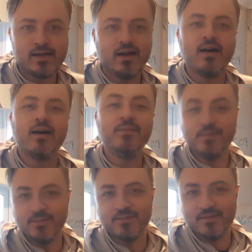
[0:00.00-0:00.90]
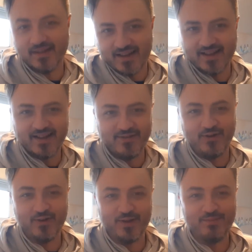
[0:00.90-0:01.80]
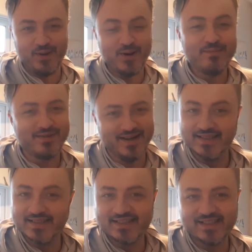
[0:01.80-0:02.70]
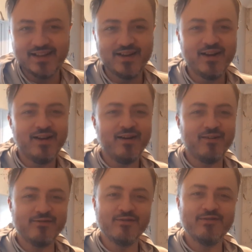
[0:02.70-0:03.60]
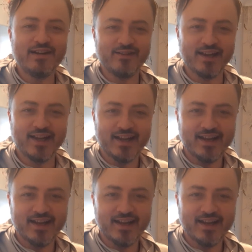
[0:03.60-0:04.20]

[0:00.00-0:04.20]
for the blueprints of your ferry.